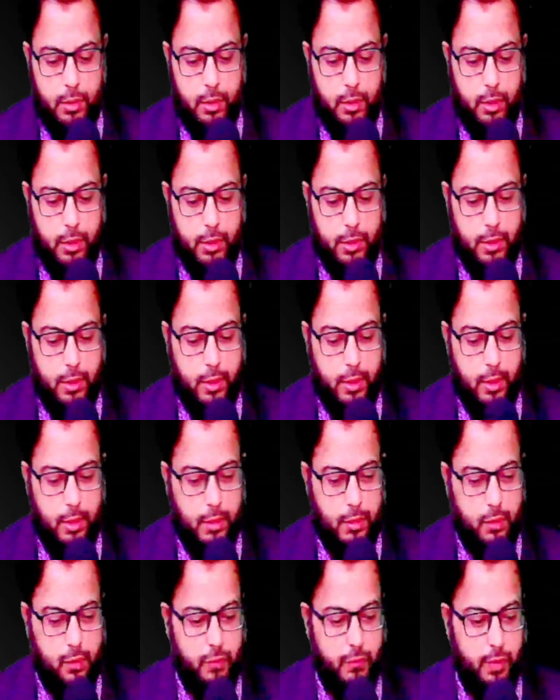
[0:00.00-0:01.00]
years
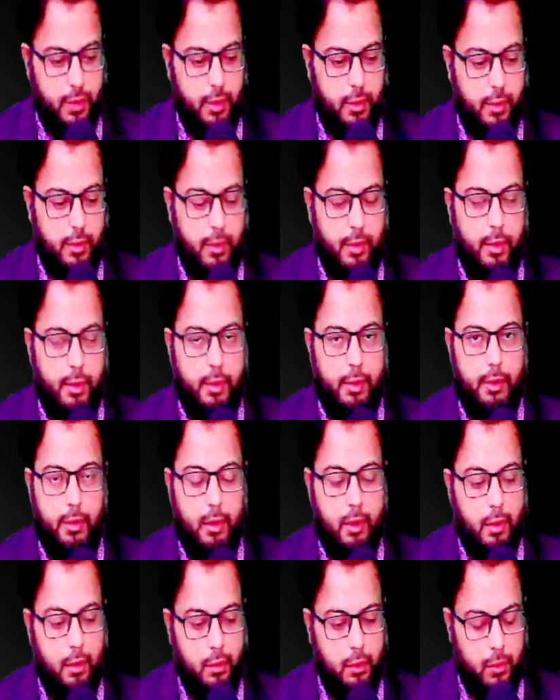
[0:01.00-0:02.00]
catastrophe, and
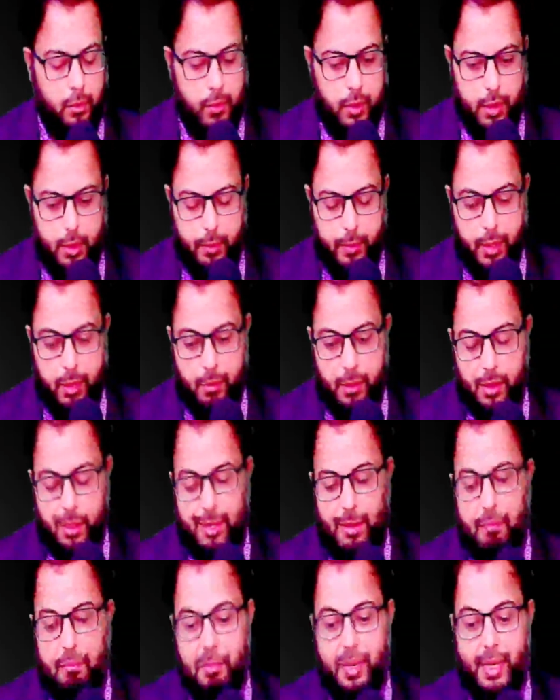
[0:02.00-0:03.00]
I don't know what he meant by
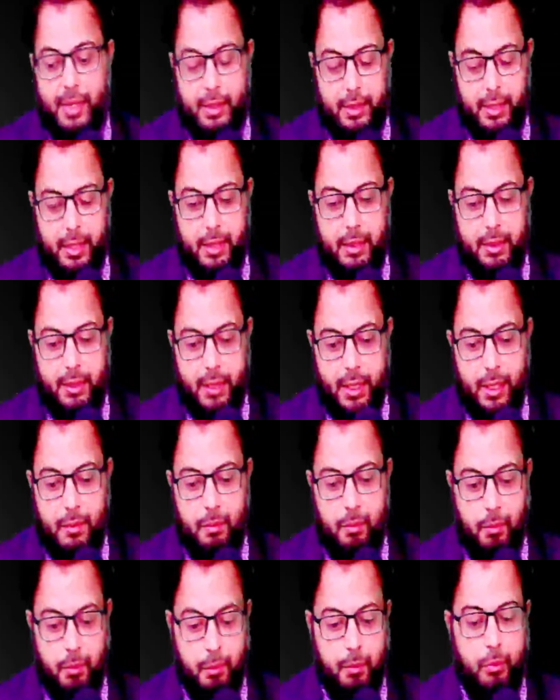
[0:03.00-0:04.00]
that, but he did
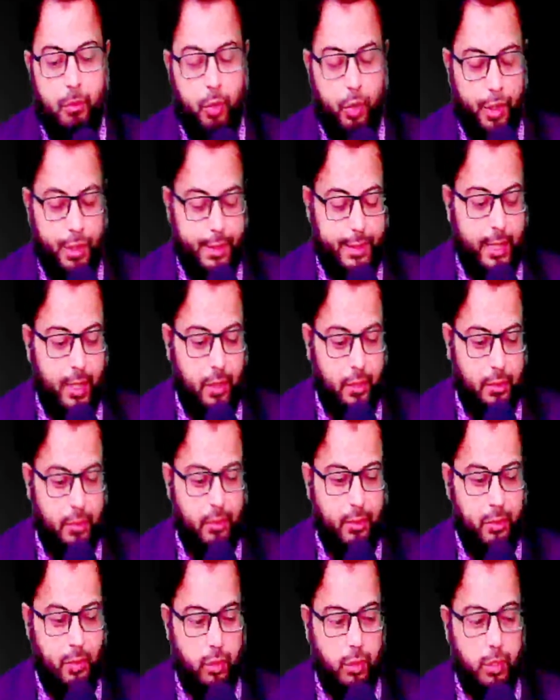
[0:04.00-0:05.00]
point out,
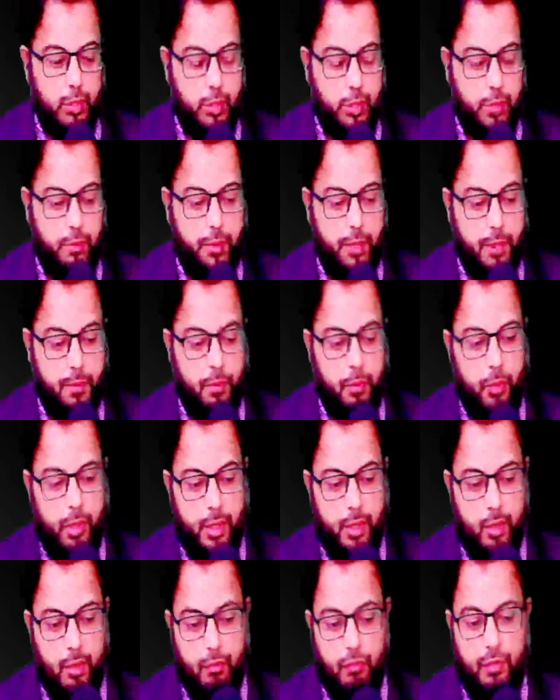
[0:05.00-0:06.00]
Donald Trump did
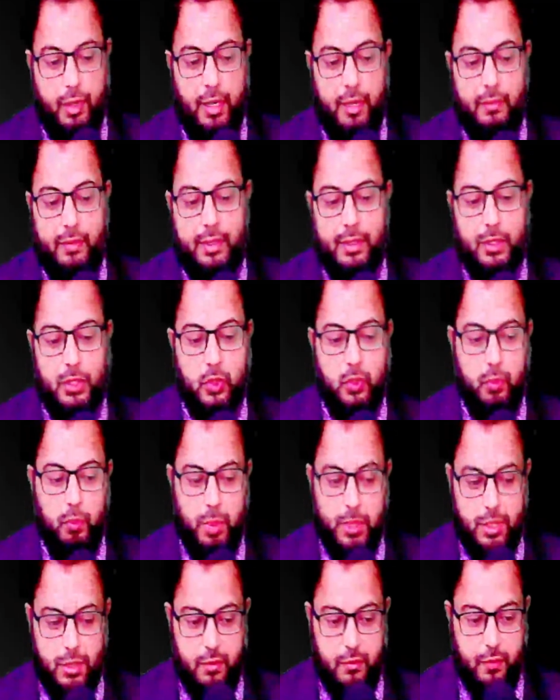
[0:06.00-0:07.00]
point out very, very
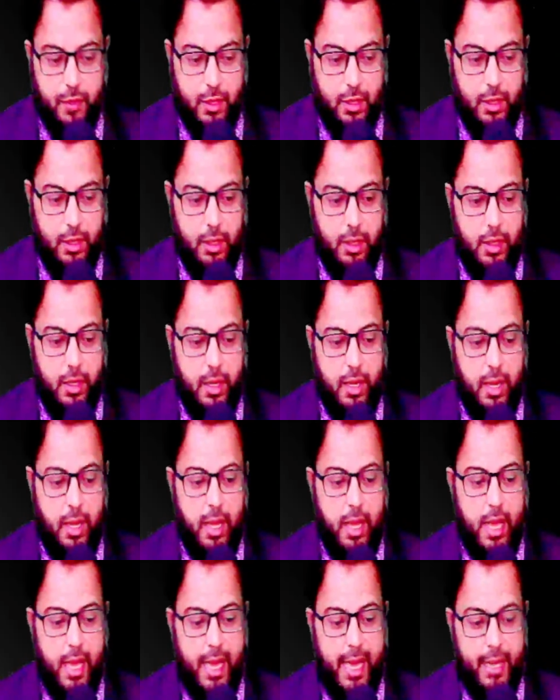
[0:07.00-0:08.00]
specifically
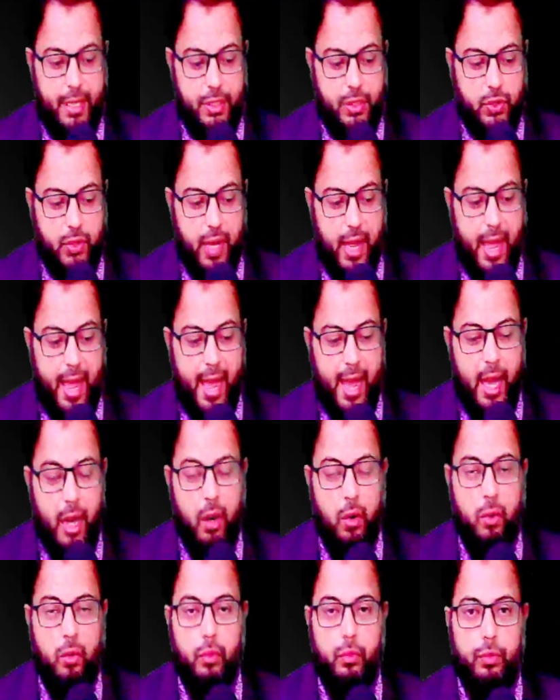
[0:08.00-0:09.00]
as to
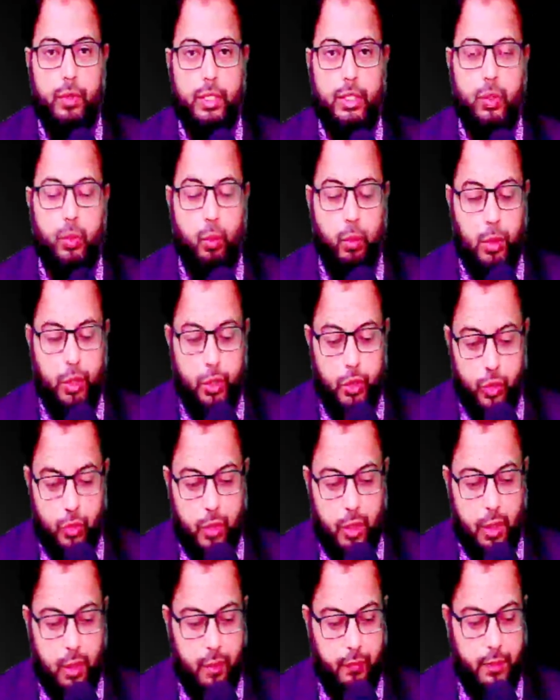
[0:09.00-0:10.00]
how this
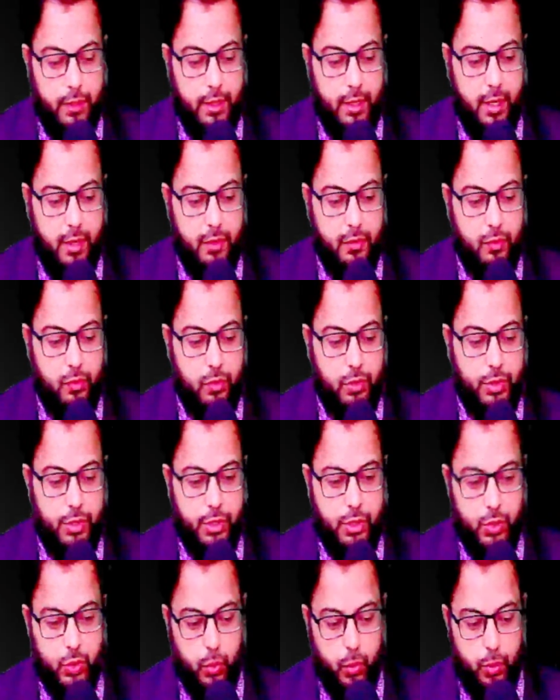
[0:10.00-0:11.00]
withdrawal of the Zionist
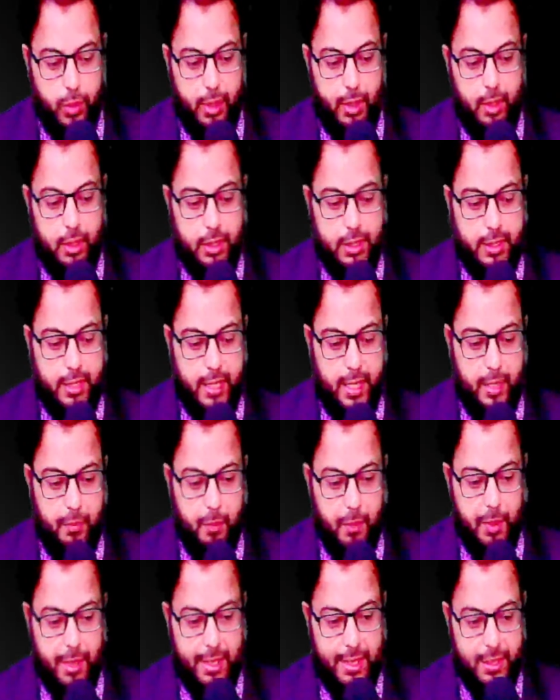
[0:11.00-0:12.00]
forces will
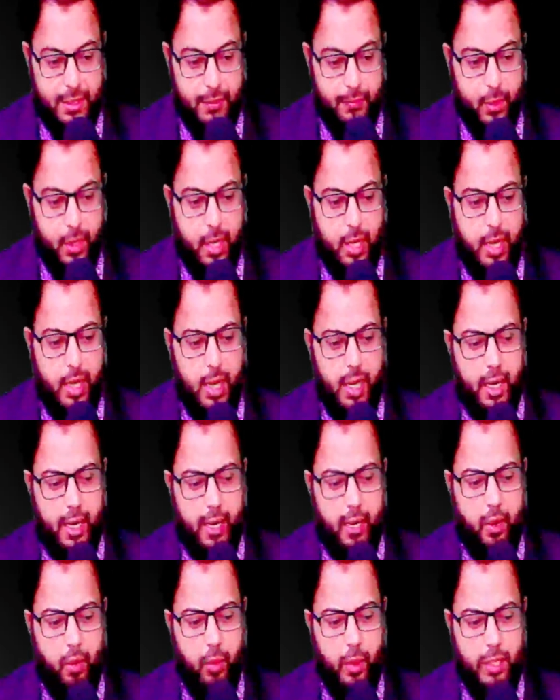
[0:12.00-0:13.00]
take place.
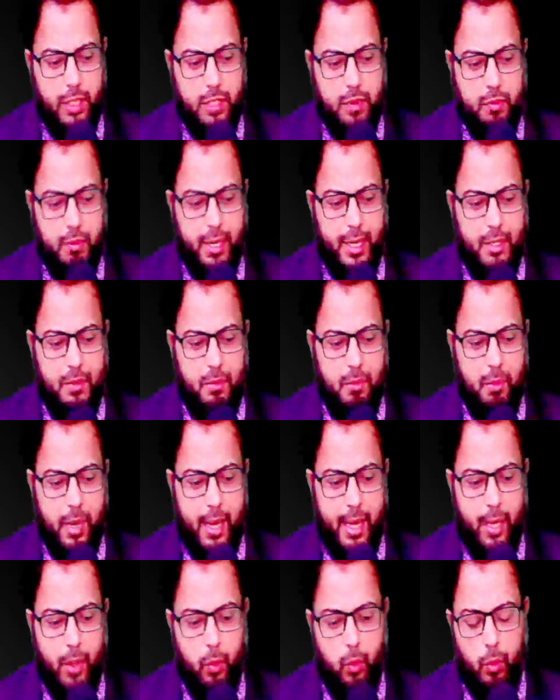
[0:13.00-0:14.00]
Now, what is meant
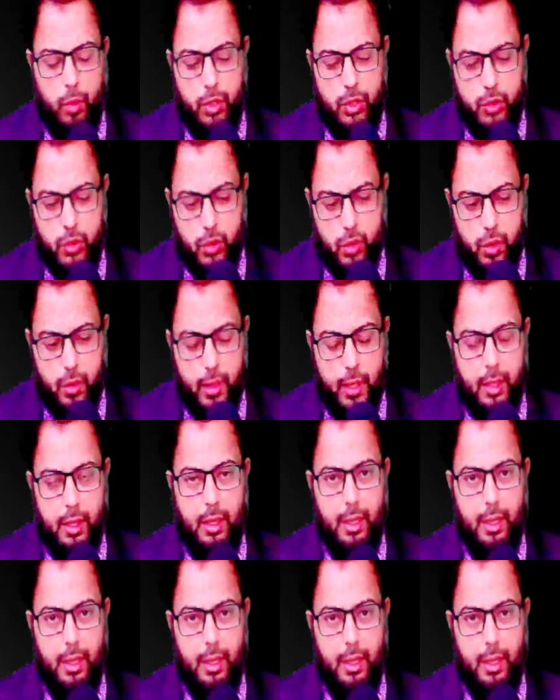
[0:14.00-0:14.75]
by withdrawal